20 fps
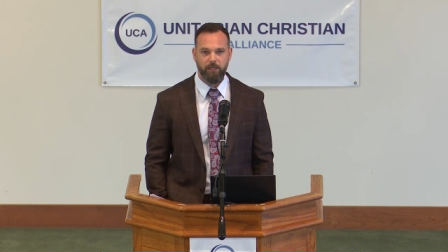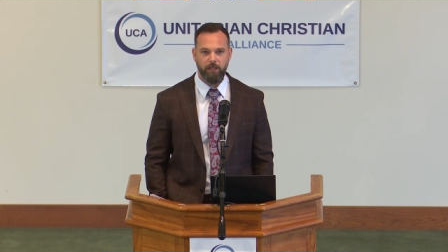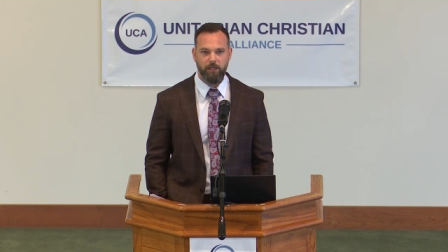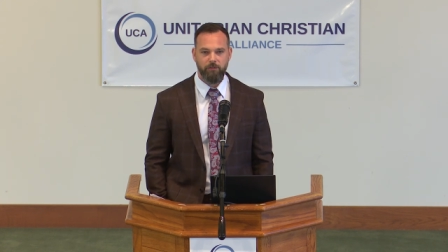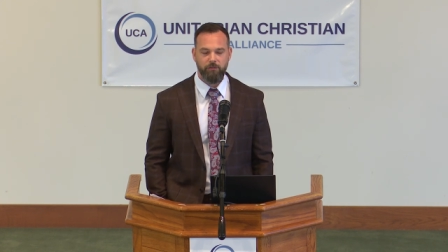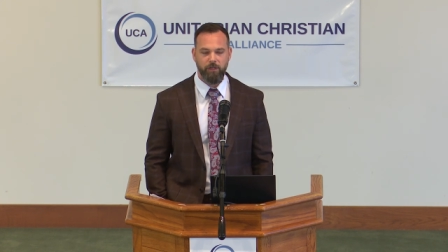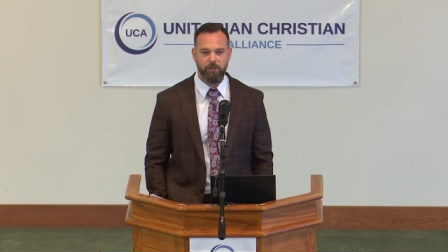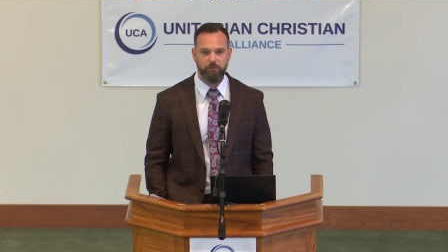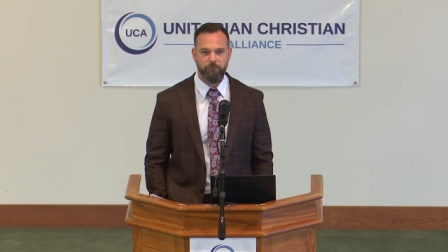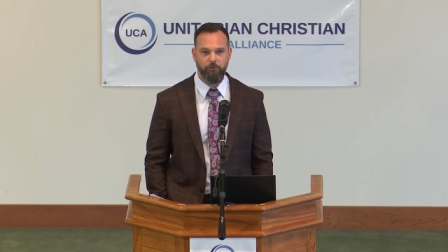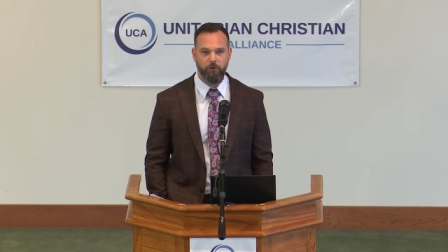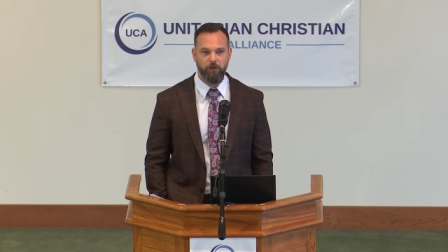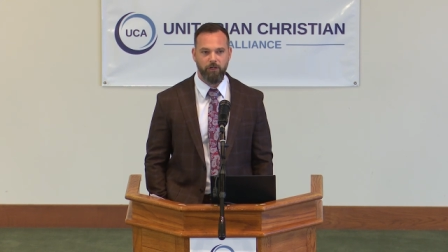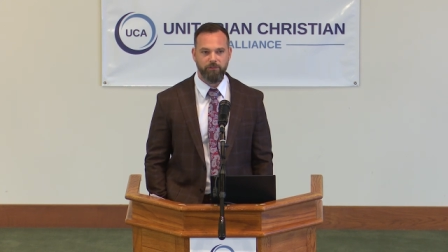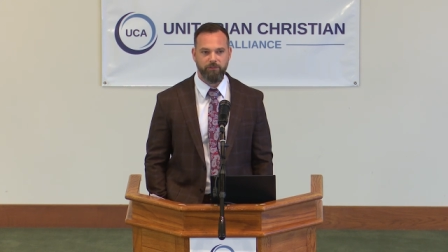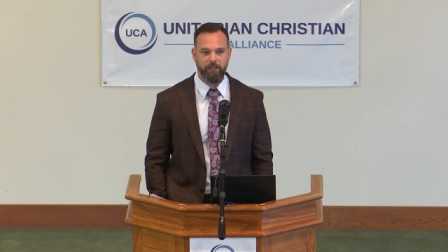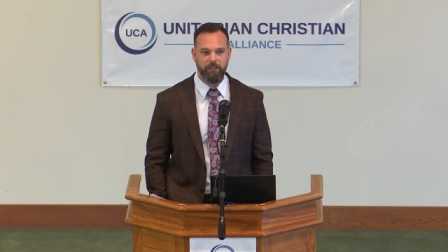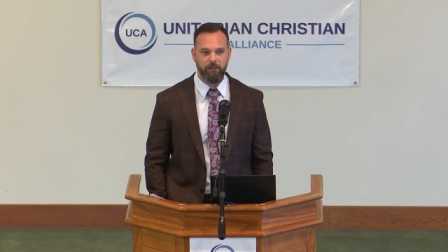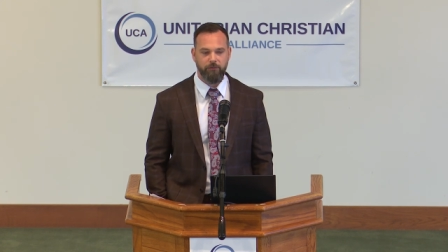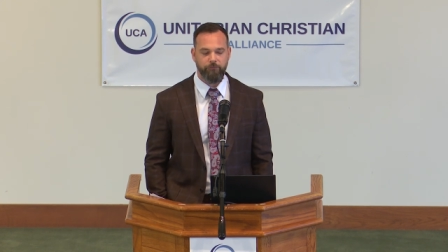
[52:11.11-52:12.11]
as, as far
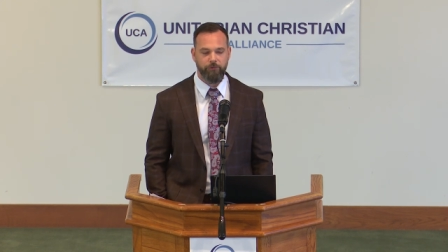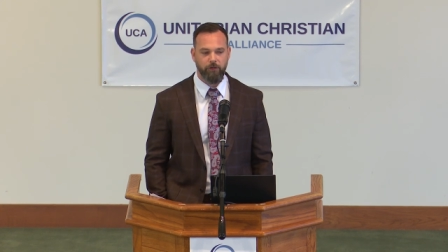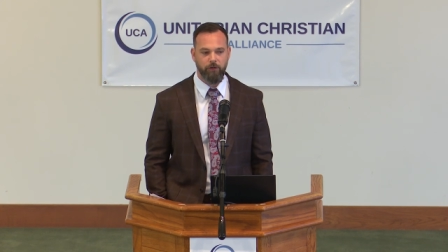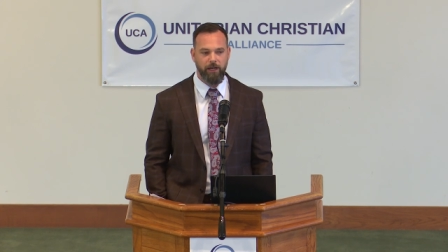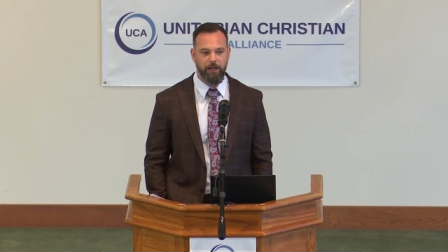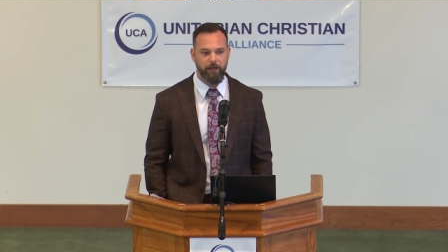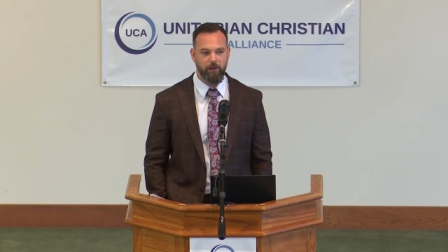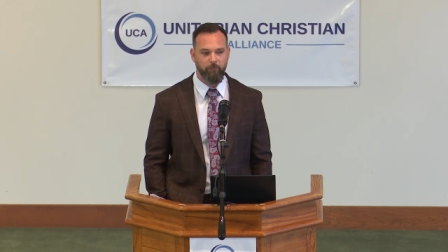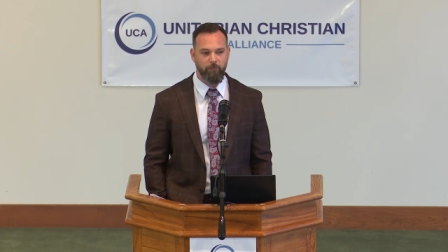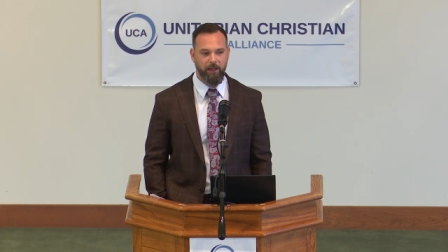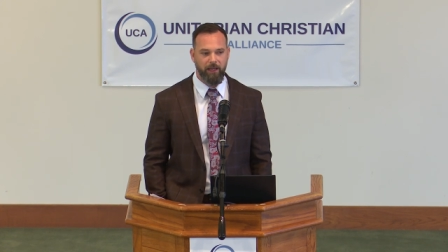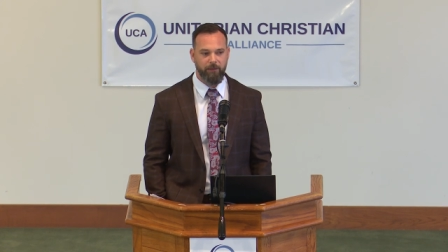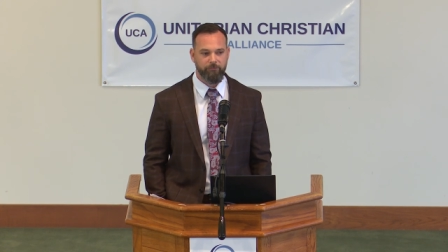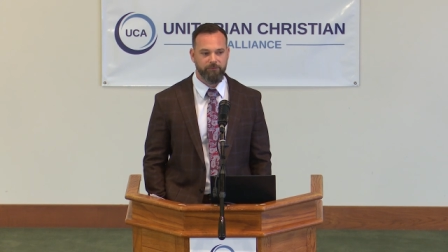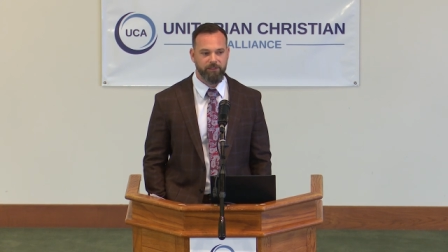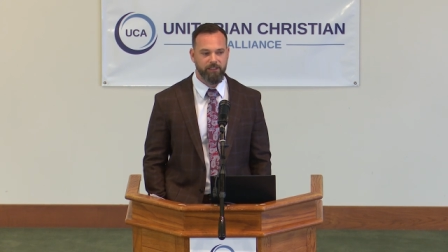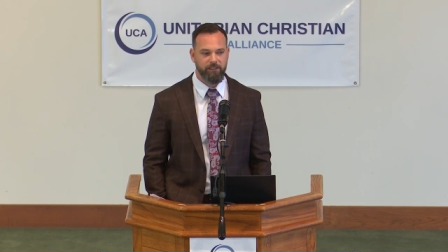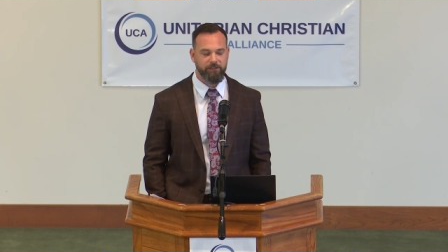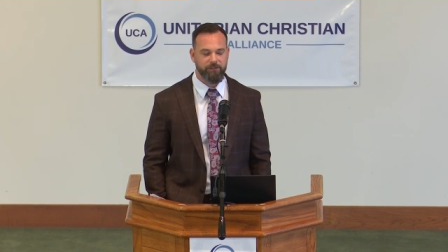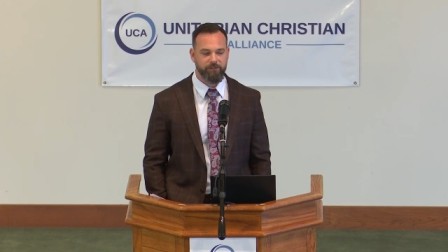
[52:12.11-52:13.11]
as like if they're
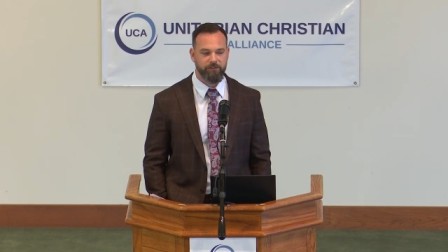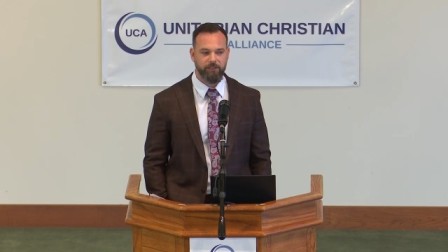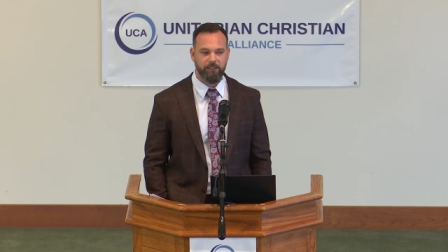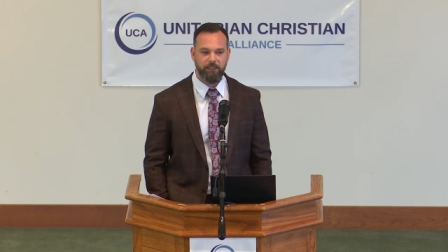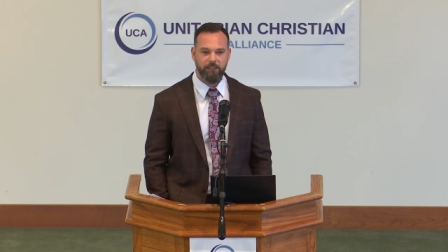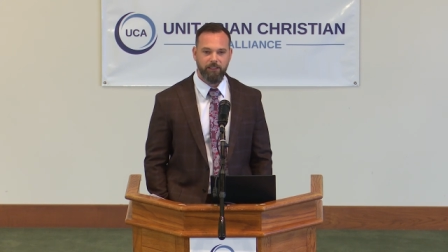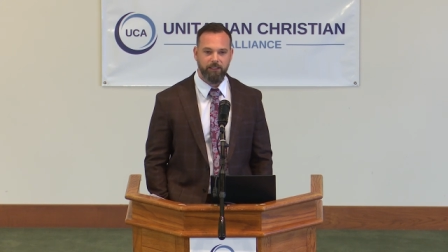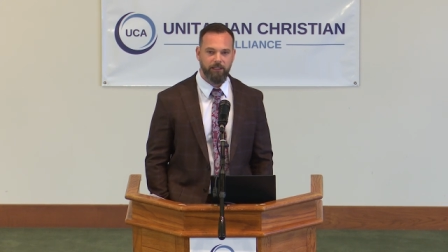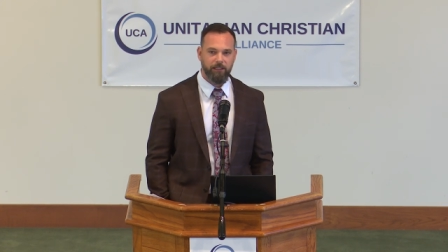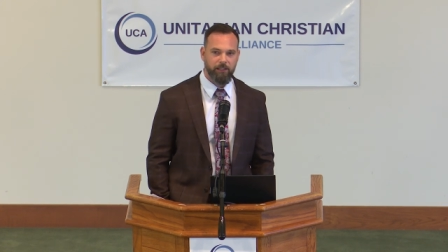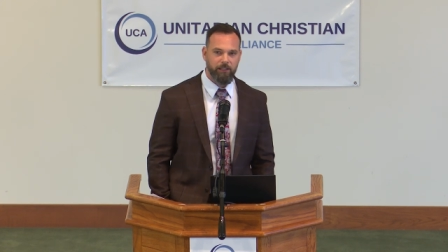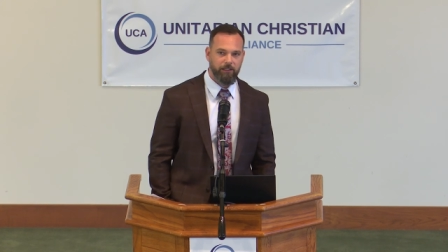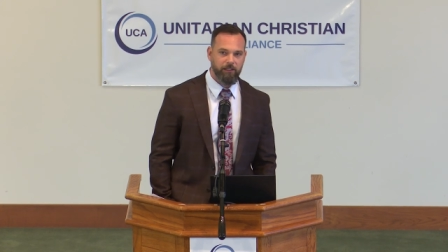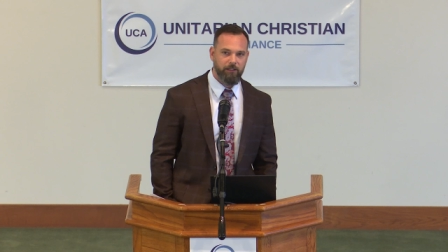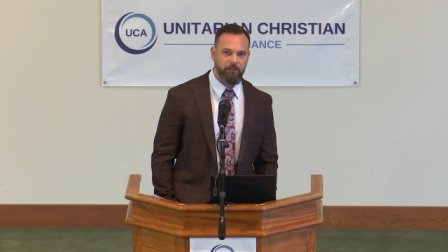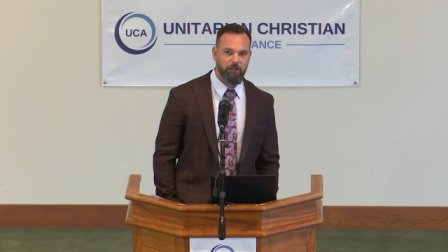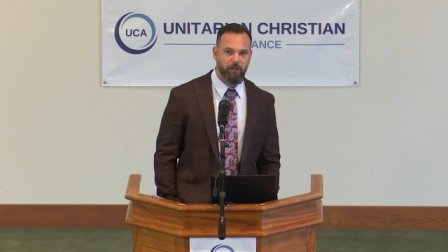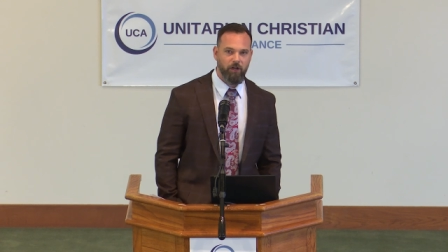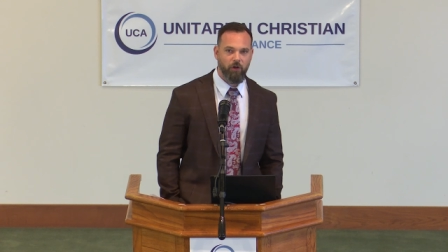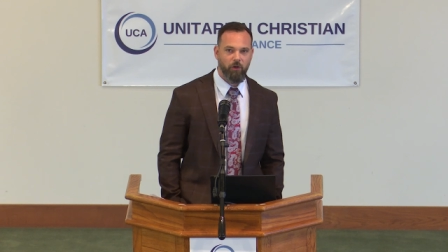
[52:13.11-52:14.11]
Anabaptists,
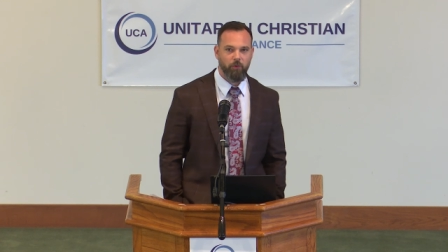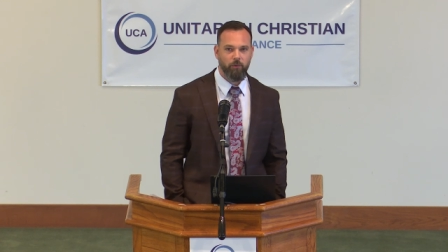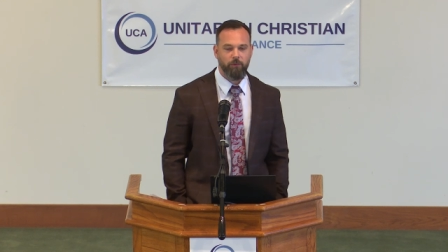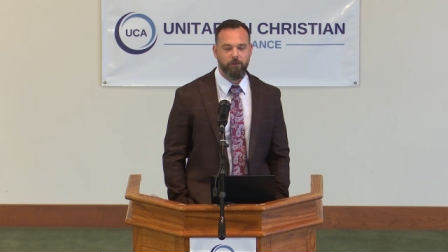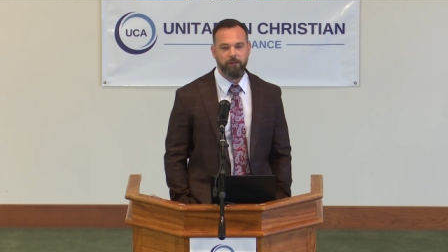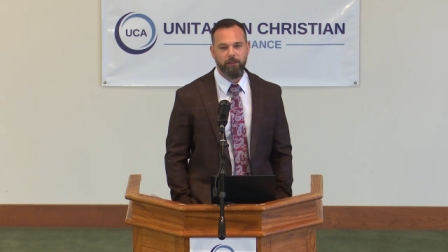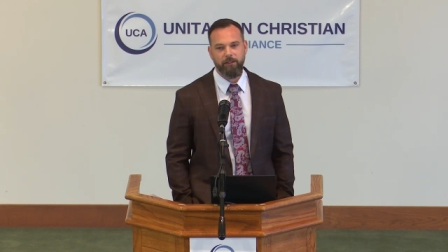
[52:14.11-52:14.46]
you know,